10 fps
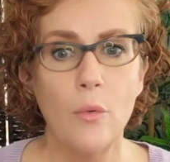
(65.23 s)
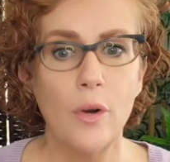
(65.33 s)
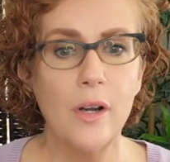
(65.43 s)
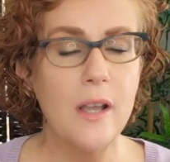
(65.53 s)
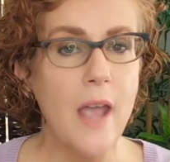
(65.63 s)

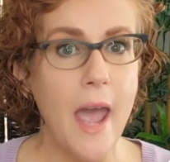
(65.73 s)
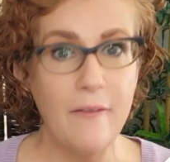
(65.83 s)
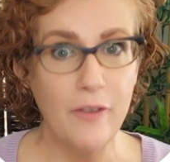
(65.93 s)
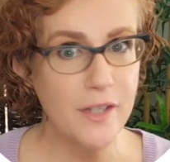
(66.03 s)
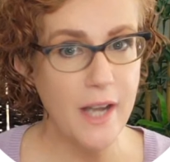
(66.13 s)
We're going to
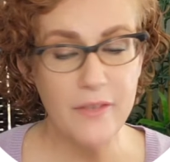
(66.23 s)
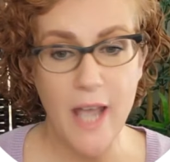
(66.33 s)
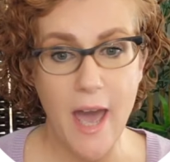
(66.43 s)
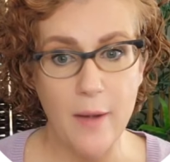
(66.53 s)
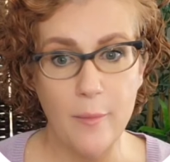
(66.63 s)
first have
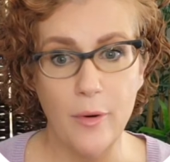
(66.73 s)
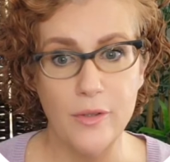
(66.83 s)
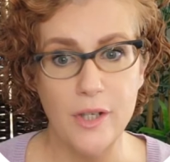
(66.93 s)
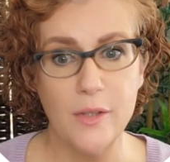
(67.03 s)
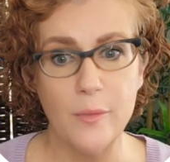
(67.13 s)
to add a
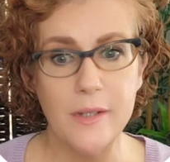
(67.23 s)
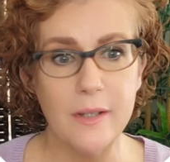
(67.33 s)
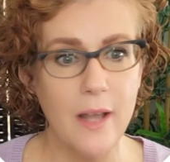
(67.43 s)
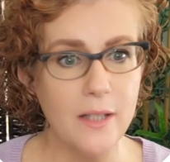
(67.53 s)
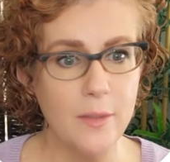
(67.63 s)
project. So we
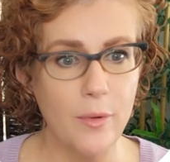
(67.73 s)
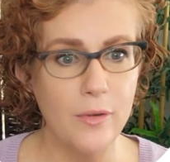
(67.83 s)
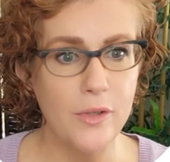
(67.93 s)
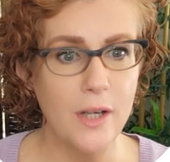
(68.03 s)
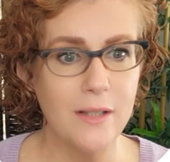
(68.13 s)
select a
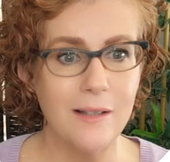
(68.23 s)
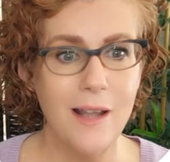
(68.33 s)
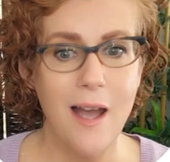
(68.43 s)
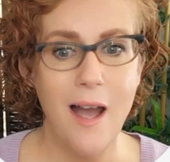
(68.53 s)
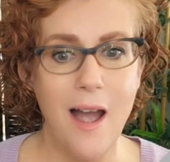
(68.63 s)
project.
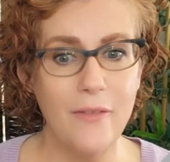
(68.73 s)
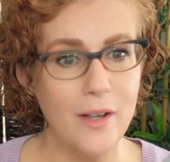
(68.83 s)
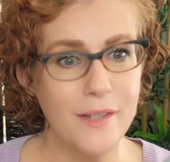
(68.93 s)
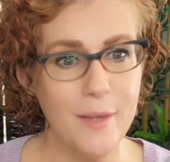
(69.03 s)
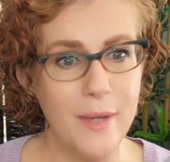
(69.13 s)
I've
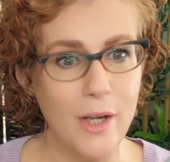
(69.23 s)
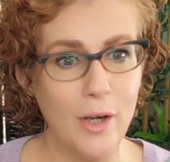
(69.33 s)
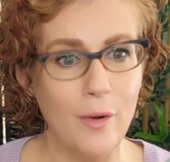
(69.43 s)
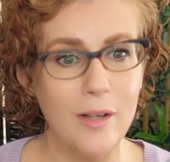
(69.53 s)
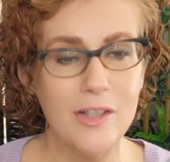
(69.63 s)
got some
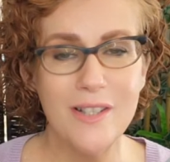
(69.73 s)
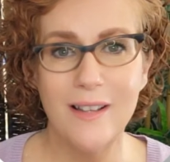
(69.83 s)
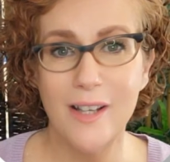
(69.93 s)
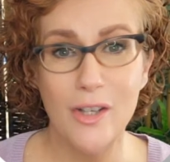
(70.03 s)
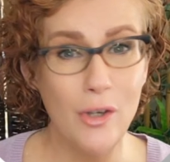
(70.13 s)
here. Just
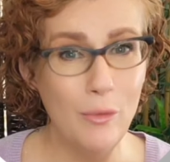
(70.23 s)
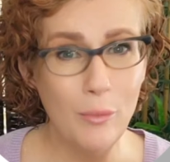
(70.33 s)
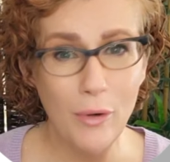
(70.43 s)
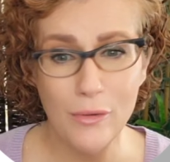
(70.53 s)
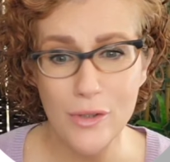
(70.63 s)
click New
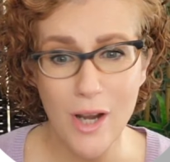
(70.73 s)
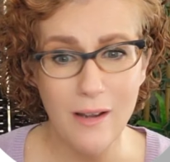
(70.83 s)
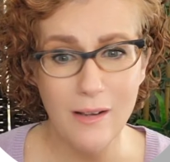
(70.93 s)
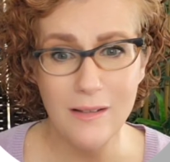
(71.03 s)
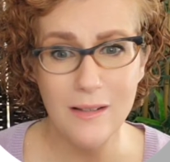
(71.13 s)

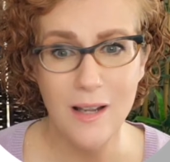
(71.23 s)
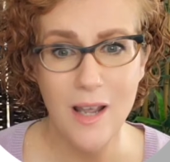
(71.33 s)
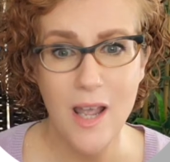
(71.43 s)
Project.